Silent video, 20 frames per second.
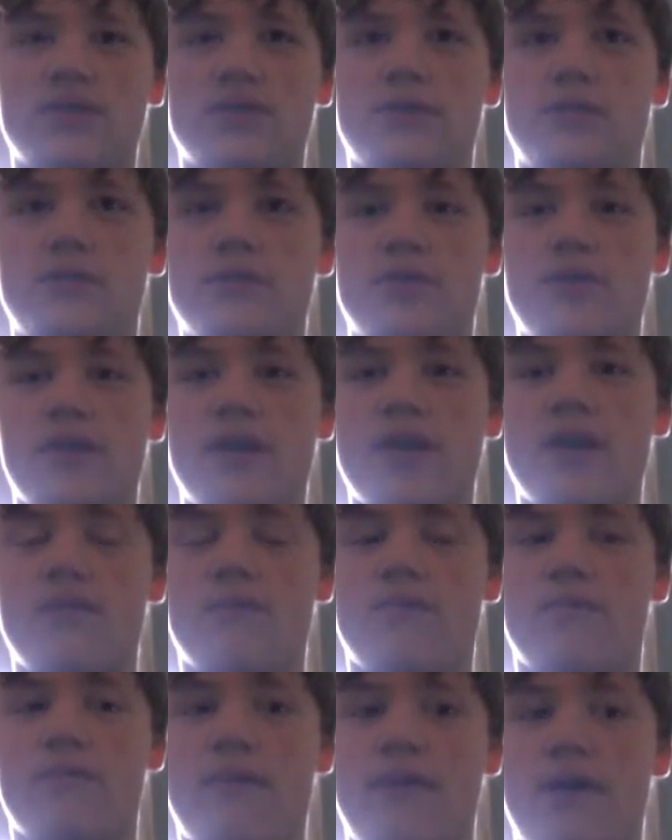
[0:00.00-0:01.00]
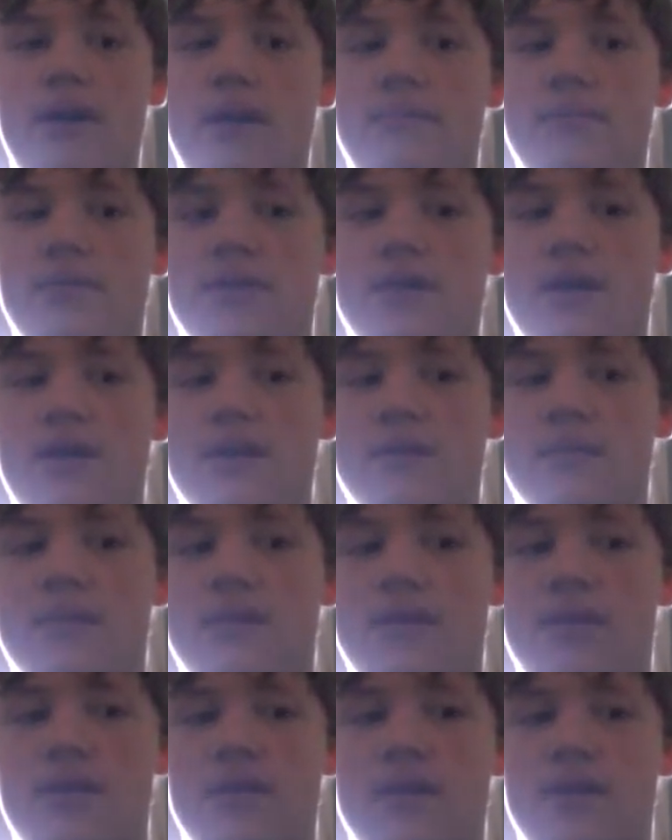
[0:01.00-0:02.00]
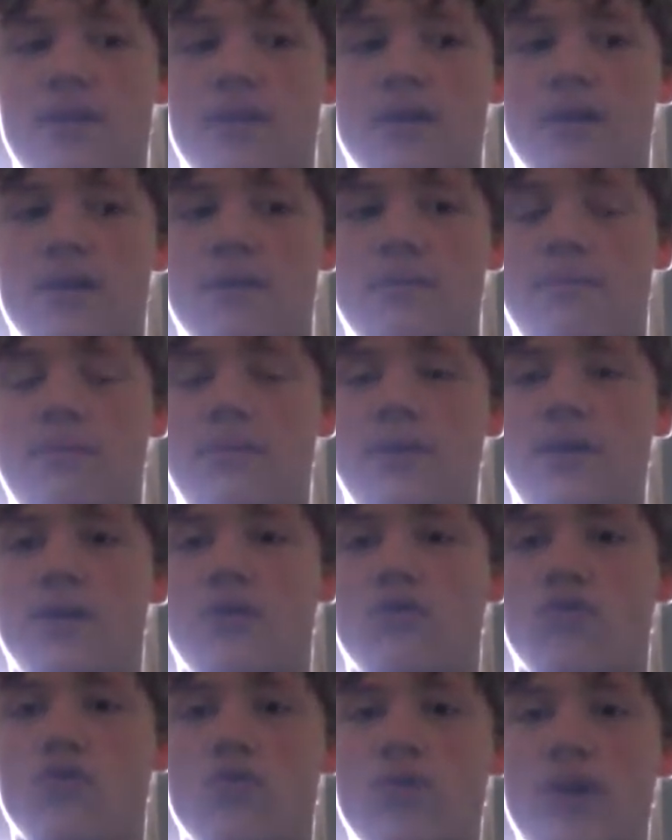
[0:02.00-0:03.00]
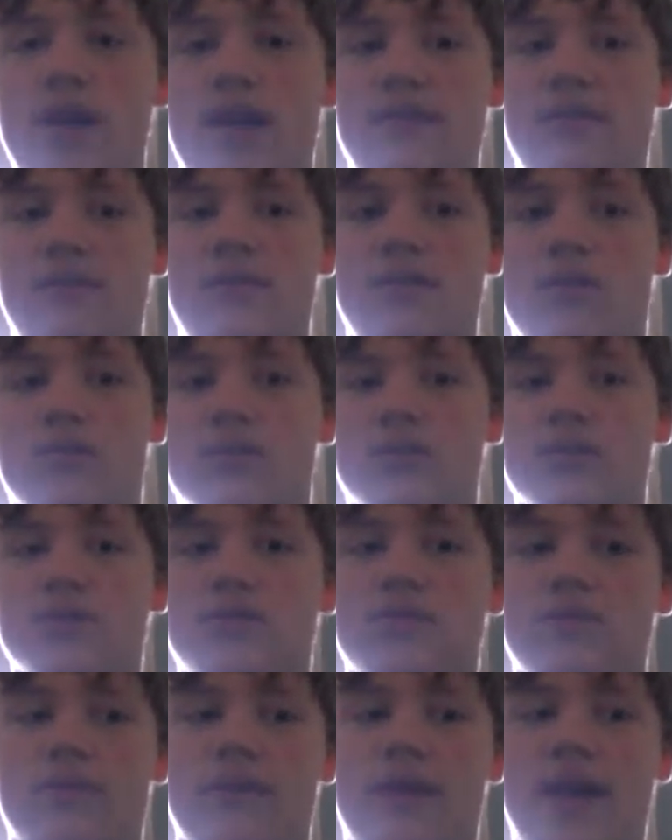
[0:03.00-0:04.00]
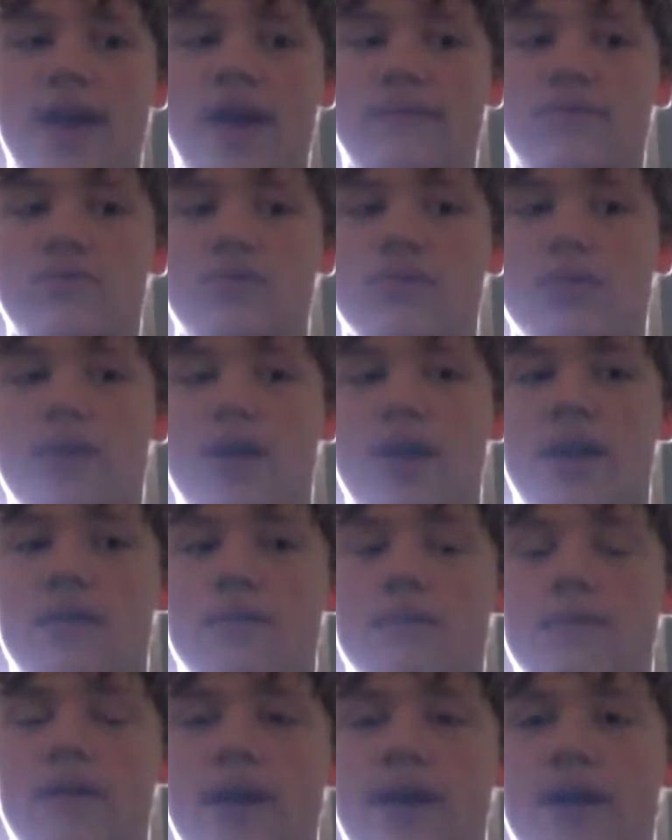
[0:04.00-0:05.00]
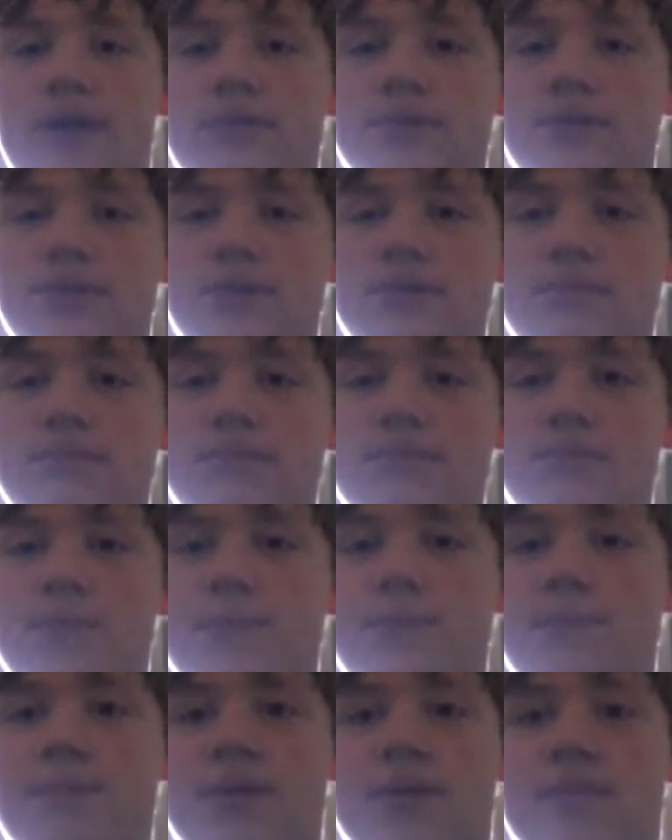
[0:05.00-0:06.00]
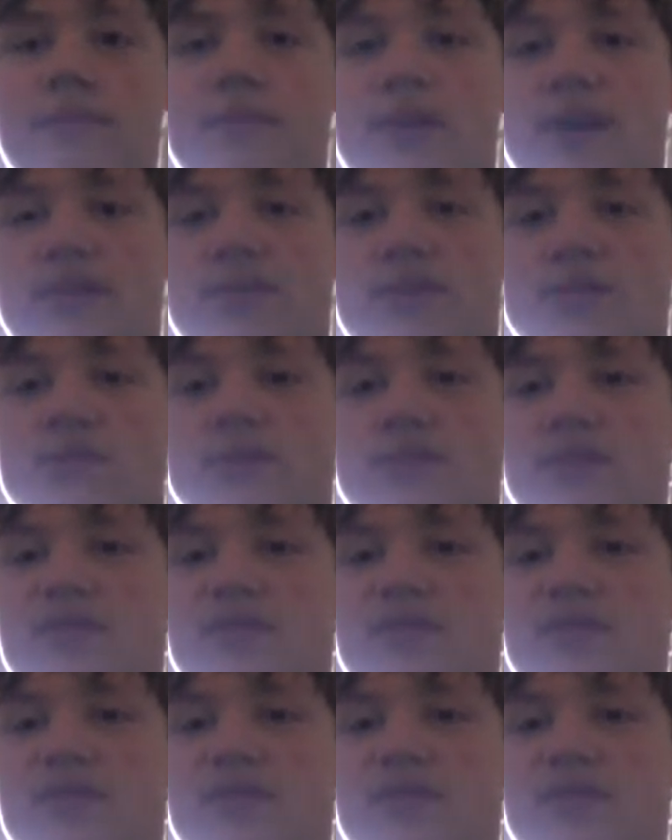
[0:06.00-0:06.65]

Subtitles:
So to get Rob, you gotta complete Crazy Orders after 8 rounds. Or I think it